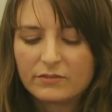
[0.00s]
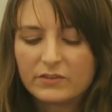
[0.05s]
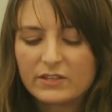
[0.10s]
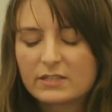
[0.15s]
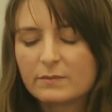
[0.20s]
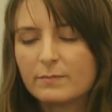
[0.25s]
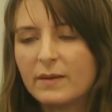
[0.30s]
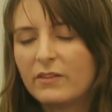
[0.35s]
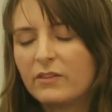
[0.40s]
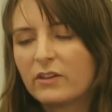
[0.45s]

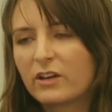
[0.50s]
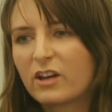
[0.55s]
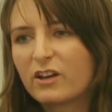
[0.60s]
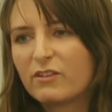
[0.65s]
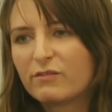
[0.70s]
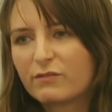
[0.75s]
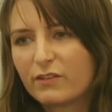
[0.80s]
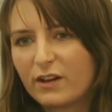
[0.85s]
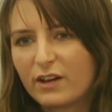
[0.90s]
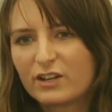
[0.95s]
This meant that
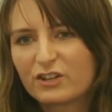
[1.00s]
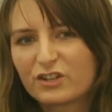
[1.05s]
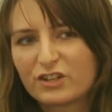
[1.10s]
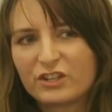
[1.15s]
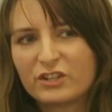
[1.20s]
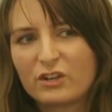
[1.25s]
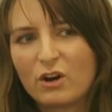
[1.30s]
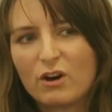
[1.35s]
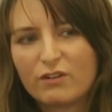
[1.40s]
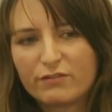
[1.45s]

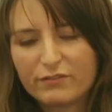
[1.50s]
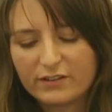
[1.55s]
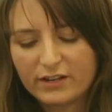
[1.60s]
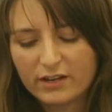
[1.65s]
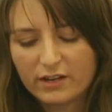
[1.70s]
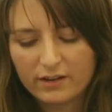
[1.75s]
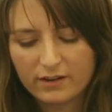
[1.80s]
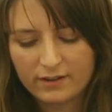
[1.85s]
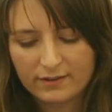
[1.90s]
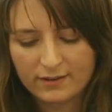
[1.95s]
conversion often
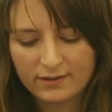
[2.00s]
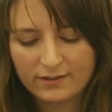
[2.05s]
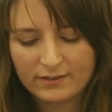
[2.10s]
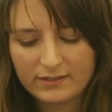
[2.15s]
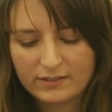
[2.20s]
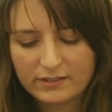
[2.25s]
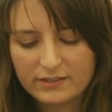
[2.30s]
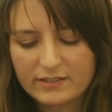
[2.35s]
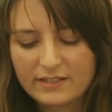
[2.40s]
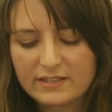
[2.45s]

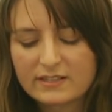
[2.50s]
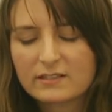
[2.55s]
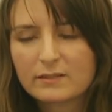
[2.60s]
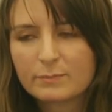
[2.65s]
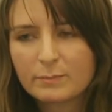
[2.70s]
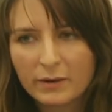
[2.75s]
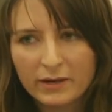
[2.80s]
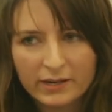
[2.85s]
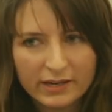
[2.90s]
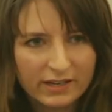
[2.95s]
occurred
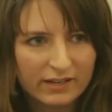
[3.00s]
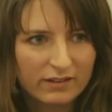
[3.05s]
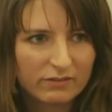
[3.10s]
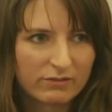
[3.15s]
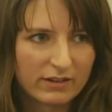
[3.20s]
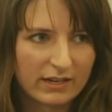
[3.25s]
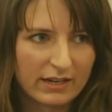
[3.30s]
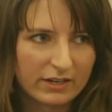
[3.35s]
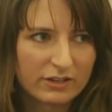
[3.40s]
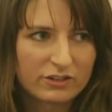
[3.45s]
despite
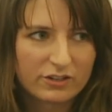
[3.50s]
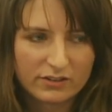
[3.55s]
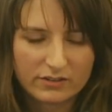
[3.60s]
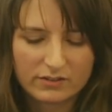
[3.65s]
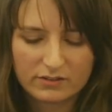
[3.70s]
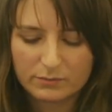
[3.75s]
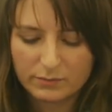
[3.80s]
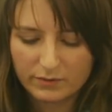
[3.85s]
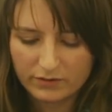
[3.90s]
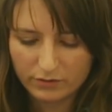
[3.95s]

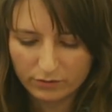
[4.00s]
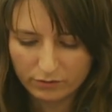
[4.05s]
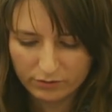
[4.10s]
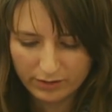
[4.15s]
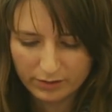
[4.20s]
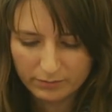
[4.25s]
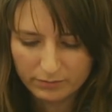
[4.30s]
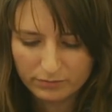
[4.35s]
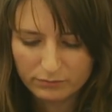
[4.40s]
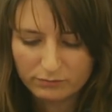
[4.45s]
relations with the
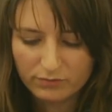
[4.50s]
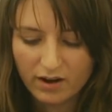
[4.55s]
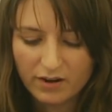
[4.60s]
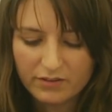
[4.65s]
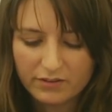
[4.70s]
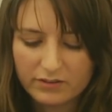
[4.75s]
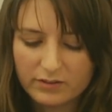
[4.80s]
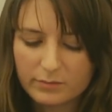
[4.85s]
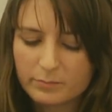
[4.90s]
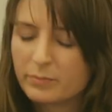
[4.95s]
group
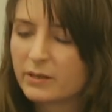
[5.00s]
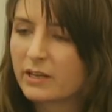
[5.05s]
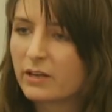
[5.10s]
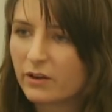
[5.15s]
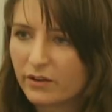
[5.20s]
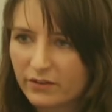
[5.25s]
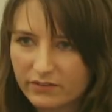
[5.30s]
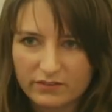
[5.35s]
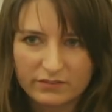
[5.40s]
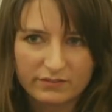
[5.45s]
rather than
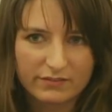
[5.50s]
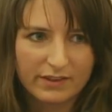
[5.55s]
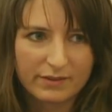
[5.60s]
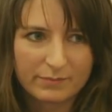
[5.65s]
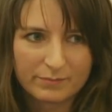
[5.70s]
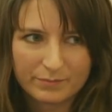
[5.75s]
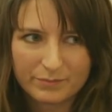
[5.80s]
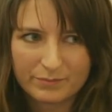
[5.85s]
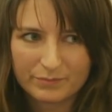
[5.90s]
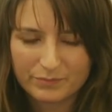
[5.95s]
because of
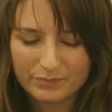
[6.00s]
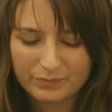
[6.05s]
them.